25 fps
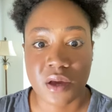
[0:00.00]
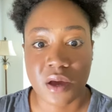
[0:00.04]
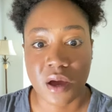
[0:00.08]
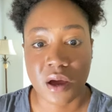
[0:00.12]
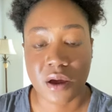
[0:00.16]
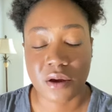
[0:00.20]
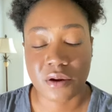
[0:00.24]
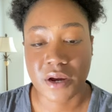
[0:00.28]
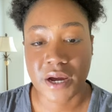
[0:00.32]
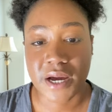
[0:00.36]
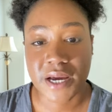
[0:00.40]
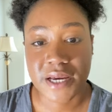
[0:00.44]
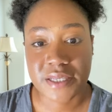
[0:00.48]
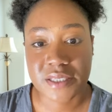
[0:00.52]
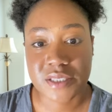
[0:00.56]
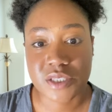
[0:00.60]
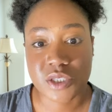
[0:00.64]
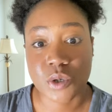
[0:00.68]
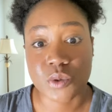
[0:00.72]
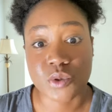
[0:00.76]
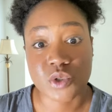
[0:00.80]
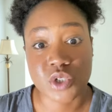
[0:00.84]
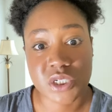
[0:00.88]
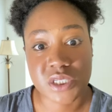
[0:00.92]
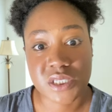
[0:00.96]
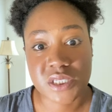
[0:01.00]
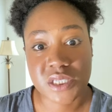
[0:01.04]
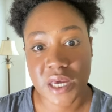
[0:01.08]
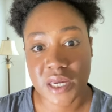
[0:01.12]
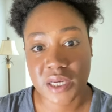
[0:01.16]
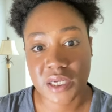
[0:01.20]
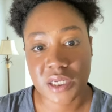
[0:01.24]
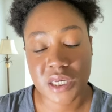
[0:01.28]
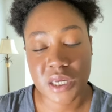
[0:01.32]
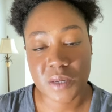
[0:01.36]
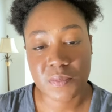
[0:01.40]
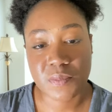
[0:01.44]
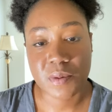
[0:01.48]
All right, so just kind of
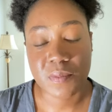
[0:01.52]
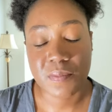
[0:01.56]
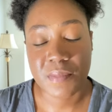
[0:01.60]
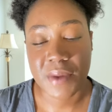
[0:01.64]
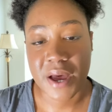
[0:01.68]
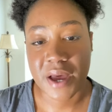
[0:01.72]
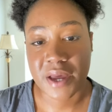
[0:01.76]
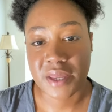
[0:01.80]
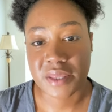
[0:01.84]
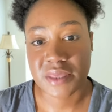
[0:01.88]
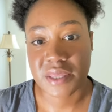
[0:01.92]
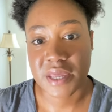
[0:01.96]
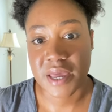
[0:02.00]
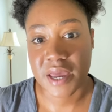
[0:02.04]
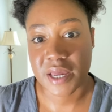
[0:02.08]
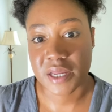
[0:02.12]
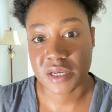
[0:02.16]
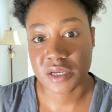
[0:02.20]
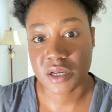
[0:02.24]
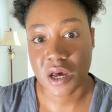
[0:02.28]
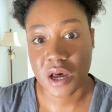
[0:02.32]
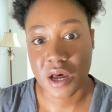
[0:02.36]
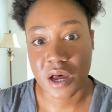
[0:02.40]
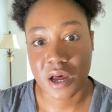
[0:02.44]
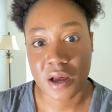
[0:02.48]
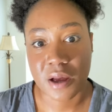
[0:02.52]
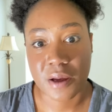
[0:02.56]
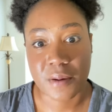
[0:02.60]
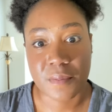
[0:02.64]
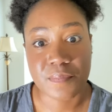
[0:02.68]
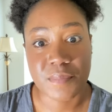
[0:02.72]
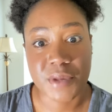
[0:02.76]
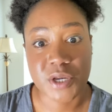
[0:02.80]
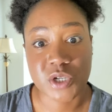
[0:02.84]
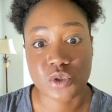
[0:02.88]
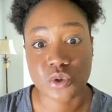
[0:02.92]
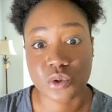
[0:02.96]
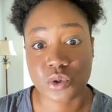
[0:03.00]
keep in mind that uh,
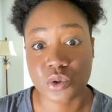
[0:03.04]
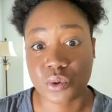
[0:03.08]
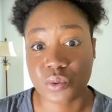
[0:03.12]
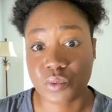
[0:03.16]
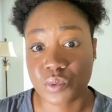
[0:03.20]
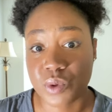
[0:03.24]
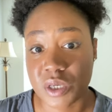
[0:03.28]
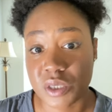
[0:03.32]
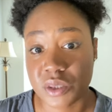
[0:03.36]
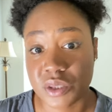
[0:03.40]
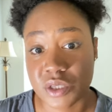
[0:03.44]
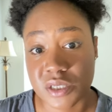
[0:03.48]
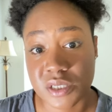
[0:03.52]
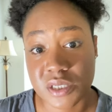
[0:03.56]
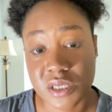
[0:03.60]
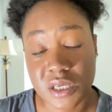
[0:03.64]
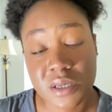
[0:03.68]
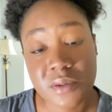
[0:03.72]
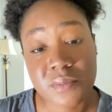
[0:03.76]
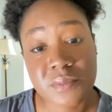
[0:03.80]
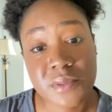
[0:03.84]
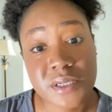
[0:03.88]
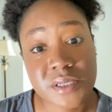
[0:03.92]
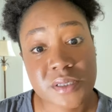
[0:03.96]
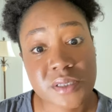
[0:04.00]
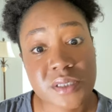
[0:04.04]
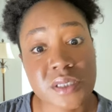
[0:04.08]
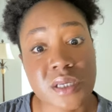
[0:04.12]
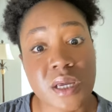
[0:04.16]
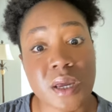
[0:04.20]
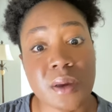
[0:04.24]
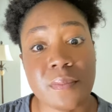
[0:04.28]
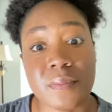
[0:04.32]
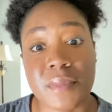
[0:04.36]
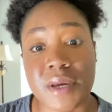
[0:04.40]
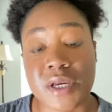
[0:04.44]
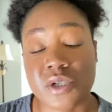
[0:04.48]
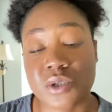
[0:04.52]
make sure you read the syllabus,
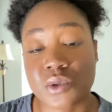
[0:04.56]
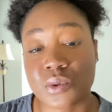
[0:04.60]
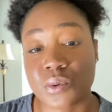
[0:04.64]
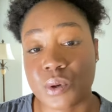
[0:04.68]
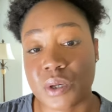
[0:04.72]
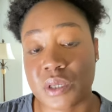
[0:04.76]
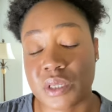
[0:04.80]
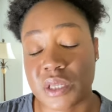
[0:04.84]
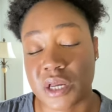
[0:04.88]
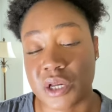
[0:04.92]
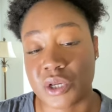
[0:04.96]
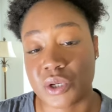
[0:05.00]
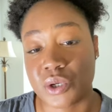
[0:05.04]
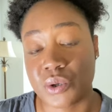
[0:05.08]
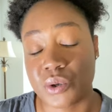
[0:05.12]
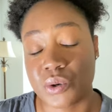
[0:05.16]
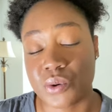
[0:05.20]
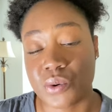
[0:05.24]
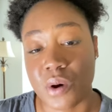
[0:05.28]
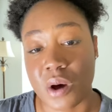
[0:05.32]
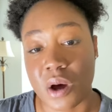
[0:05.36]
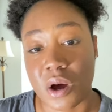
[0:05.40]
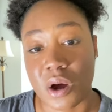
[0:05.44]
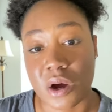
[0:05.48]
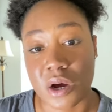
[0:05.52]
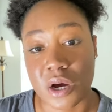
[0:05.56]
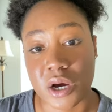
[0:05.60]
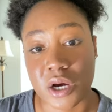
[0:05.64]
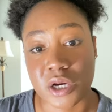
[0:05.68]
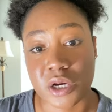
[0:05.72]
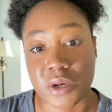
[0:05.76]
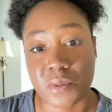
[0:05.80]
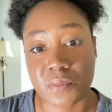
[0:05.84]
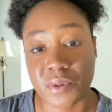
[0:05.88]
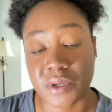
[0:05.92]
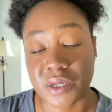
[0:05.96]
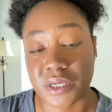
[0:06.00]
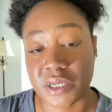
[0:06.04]
make sure that you are
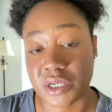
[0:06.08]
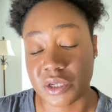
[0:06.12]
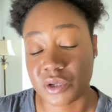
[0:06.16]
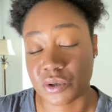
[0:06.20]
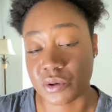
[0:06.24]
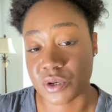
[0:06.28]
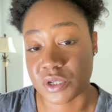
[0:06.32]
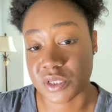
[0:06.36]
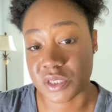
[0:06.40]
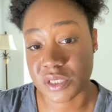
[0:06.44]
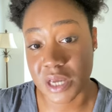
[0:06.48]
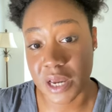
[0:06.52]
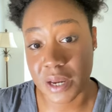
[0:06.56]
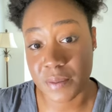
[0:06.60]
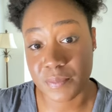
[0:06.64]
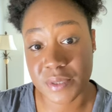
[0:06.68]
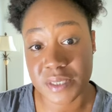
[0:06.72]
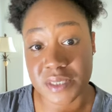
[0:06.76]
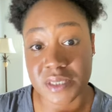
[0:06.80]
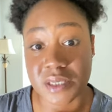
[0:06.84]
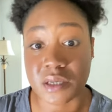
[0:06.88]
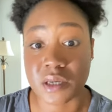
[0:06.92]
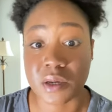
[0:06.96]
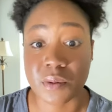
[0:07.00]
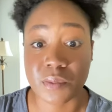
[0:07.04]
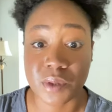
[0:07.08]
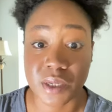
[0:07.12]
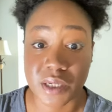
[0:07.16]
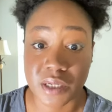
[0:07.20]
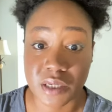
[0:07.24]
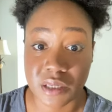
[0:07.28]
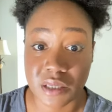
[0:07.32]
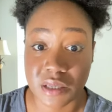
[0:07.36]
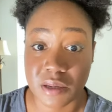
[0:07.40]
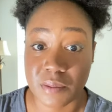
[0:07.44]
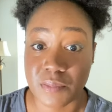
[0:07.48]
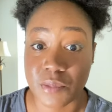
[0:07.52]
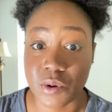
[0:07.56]
completing your assignments and completing
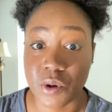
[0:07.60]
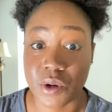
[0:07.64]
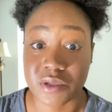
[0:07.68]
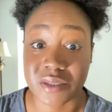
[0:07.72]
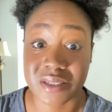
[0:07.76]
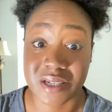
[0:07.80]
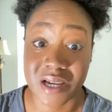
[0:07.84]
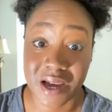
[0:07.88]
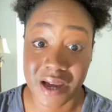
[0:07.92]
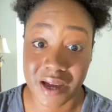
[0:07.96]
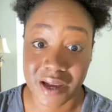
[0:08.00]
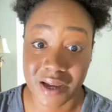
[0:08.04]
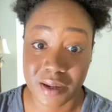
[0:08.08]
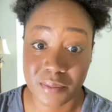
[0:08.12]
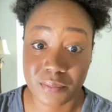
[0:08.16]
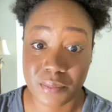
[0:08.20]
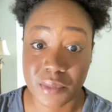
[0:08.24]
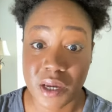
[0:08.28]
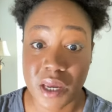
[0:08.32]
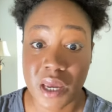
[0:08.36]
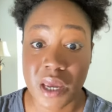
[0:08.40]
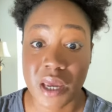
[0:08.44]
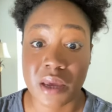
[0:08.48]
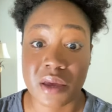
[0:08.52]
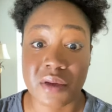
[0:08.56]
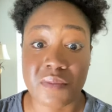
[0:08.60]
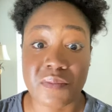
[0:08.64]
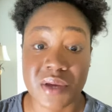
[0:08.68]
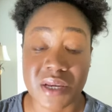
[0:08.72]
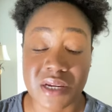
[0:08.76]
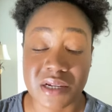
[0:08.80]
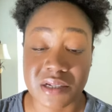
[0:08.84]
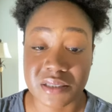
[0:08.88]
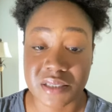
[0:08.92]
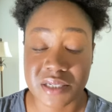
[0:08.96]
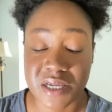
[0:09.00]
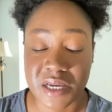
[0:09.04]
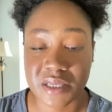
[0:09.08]
them on time and
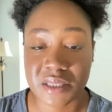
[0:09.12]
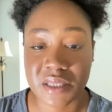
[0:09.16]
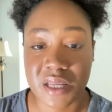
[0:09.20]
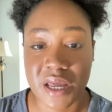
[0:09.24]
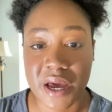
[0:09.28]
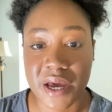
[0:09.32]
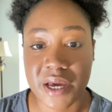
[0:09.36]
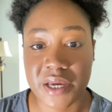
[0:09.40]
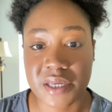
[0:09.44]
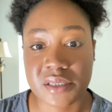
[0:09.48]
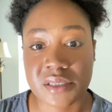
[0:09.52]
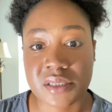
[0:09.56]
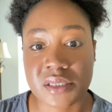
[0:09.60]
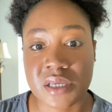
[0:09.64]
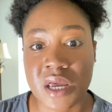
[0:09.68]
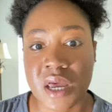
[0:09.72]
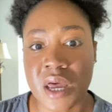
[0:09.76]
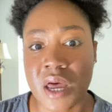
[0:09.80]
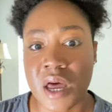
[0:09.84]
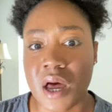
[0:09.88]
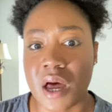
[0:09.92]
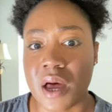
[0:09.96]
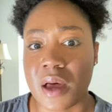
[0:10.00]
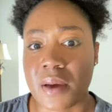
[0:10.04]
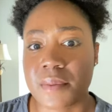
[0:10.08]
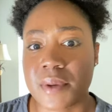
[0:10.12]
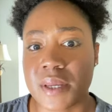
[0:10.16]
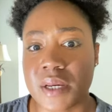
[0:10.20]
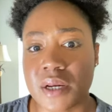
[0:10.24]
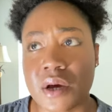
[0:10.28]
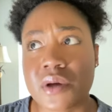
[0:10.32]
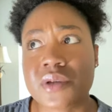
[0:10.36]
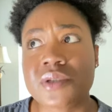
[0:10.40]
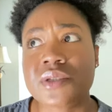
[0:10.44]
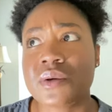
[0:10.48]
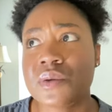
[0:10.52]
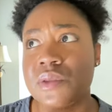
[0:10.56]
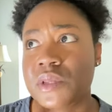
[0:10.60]
meeting deadlines. Um, and
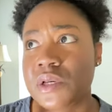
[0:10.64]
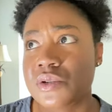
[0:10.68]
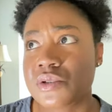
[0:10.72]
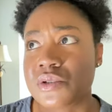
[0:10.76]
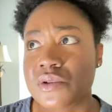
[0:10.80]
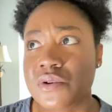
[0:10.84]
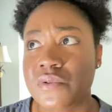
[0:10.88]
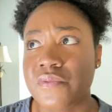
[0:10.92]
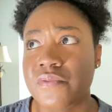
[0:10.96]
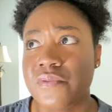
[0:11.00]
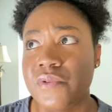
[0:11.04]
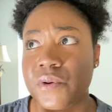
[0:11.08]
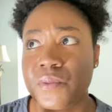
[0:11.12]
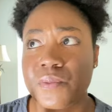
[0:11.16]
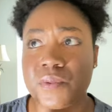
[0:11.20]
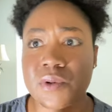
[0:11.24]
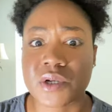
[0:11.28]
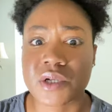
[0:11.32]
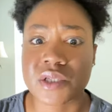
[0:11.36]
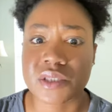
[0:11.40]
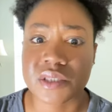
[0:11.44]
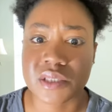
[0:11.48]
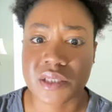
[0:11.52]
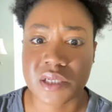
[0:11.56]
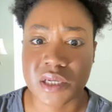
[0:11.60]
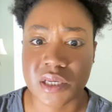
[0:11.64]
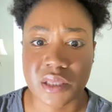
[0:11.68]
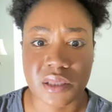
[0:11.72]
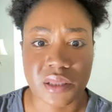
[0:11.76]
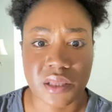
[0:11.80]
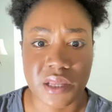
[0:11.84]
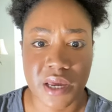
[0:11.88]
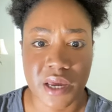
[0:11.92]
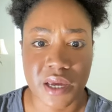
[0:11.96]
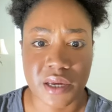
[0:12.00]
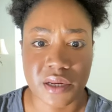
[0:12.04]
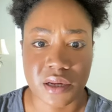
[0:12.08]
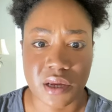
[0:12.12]
also there's a FERPA consent
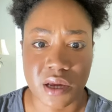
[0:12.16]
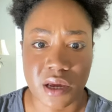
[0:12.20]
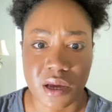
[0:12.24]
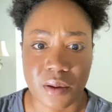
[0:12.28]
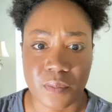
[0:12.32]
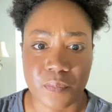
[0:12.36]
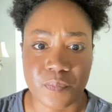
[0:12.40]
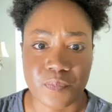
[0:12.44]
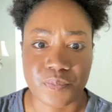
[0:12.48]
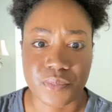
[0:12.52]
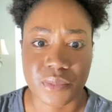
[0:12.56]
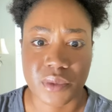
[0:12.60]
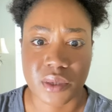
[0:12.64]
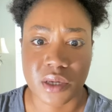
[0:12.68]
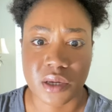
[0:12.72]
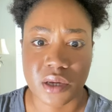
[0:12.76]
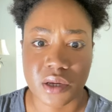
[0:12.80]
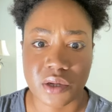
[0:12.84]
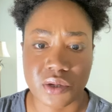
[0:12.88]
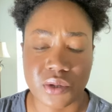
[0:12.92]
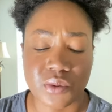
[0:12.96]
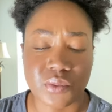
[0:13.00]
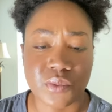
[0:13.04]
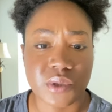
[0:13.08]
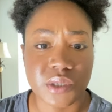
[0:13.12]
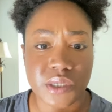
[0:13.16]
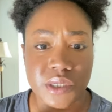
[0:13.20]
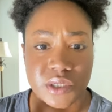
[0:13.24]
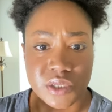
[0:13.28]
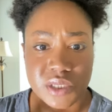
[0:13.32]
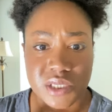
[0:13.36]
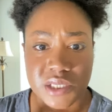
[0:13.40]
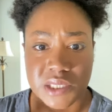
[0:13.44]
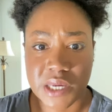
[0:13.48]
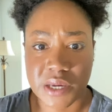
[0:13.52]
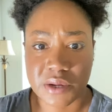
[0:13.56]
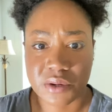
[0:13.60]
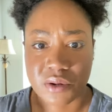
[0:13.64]
that um, you would need to
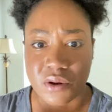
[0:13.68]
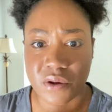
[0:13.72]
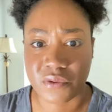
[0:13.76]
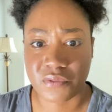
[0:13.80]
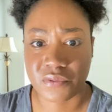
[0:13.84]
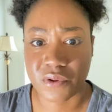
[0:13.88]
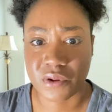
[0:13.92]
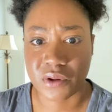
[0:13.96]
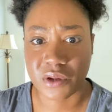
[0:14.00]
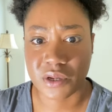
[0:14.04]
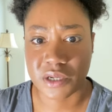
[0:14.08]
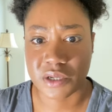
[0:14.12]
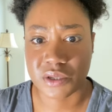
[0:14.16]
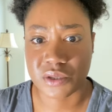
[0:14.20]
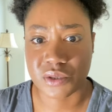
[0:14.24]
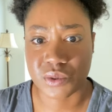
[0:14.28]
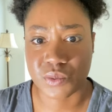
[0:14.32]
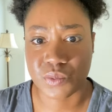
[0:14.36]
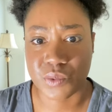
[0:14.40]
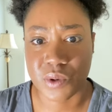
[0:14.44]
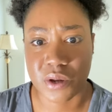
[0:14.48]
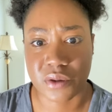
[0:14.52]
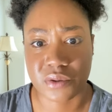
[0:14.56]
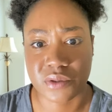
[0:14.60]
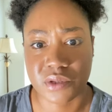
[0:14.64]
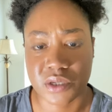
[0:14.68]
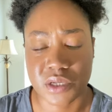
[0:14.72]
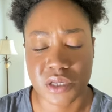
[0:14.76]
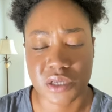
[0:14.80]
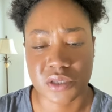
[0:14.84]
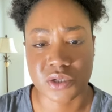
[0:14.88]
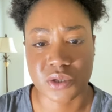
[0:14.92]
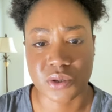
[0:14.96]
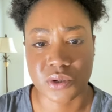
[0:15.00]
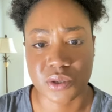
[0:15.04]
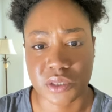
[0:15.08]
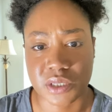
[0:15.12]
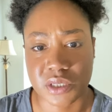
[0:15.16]
sign off on as well
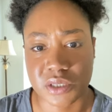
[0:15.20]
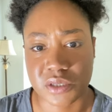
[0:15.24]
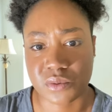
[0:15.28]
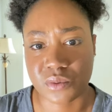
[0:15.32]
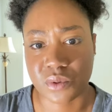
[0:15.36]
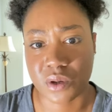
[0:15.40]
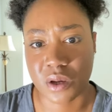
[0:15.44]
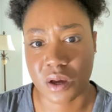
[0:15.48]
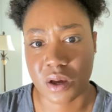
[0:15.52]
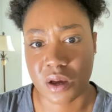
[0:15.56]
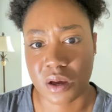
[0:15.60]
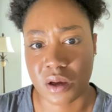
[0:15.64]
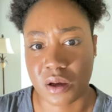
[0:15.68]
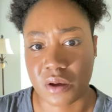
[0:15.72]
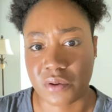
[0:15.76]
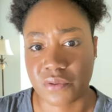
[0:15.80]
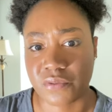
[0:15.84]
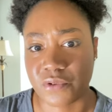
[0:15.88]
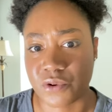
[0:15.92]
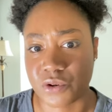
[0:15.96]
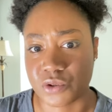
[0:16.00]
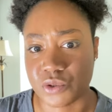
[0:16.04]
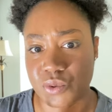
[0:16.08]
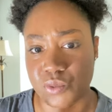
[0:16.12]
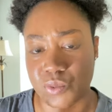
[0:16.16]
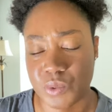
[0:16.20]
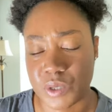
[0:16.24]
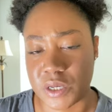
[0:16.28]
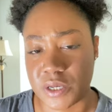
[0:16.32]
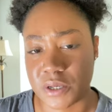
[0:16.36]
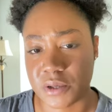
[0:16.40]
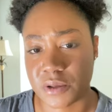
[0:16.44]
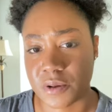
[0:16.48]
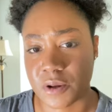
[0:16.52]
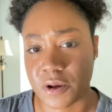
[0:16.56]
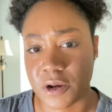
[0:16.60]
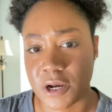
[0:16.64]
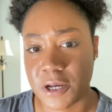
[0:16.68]
during this uh, first week.
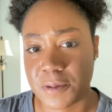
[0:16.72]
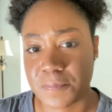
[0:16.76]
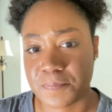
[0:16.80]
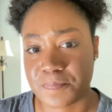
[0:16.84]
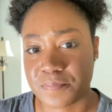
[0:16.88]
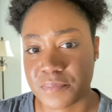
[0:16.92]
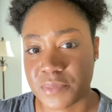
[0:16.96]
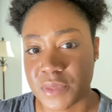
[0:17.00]
All right.